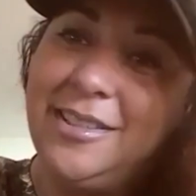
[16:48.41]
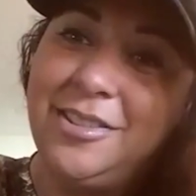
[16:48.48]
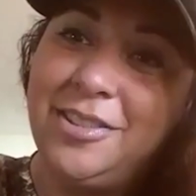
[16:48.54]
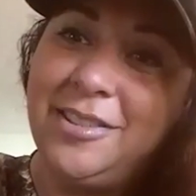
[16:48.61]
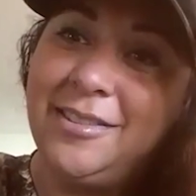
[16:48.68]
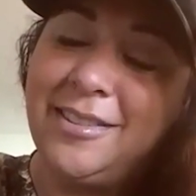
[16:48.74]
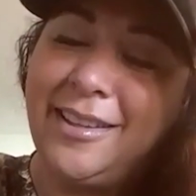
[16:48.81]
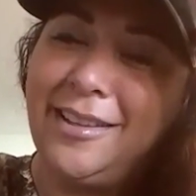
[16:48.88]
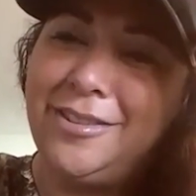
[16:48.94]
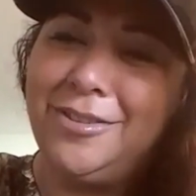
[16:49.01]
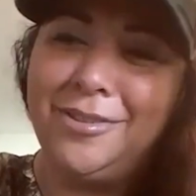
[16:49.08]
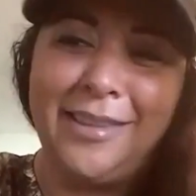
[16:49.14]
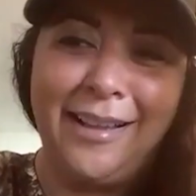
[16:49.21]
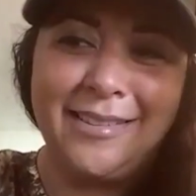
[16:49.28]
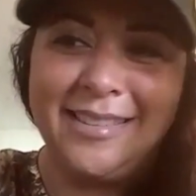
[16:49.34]
She's like a
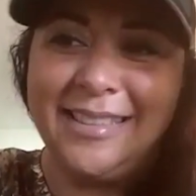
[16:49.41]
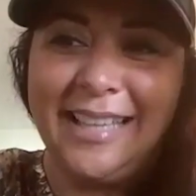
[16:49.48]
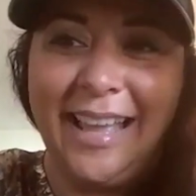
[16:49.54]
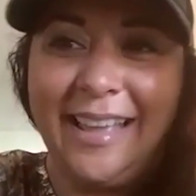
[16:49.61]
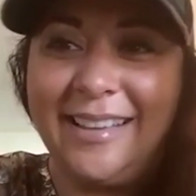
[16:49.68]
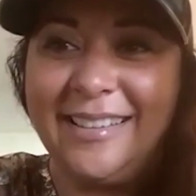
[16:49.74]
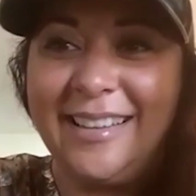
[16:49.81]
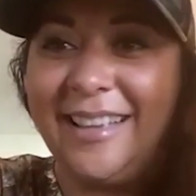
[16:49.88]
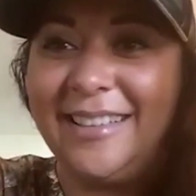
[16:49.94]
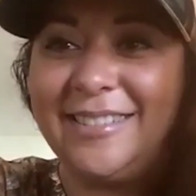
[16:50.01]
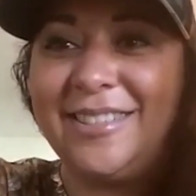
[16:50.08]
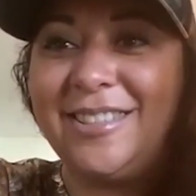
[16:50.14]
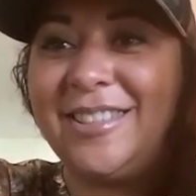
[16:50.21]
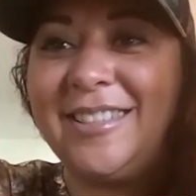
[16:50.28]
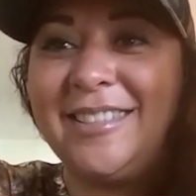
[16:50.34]
2010
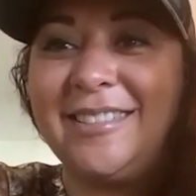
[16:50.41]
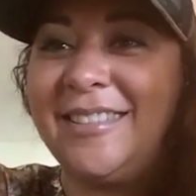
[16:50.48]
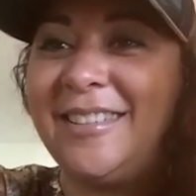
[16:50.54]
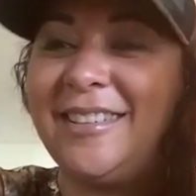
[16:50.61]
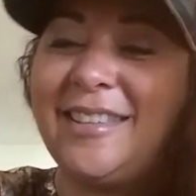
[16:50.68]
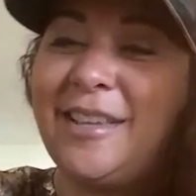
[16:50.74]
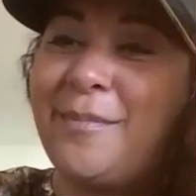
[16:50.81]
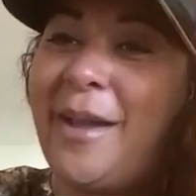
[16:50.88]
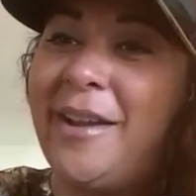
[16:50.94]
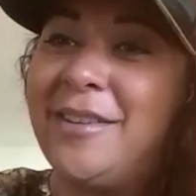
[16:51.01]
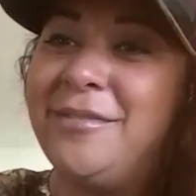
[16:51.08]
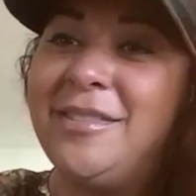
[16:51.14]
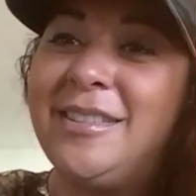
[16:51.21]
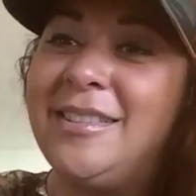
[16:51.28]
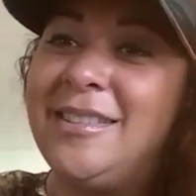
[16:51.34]
and the amount
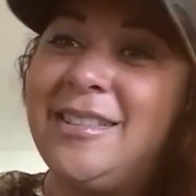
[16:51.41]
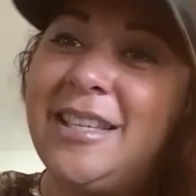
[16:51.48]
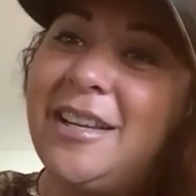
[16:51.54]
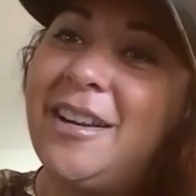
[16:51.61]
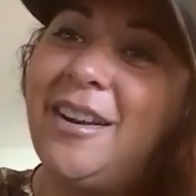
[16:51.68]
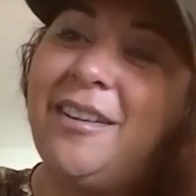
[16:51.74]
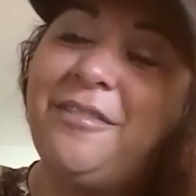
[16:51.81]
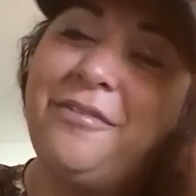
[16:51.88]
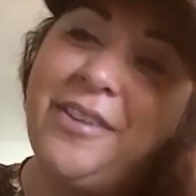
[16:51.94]
of deer,